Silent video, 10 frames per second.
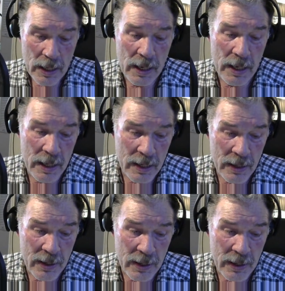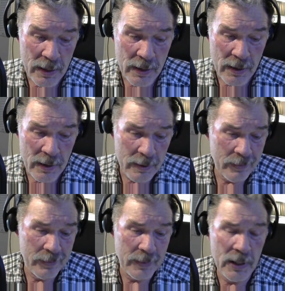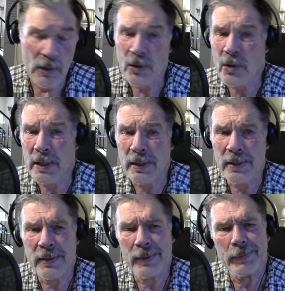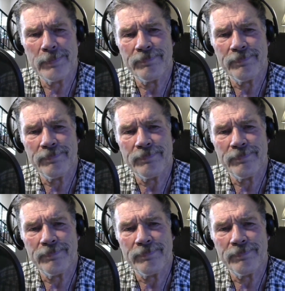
And, trying to...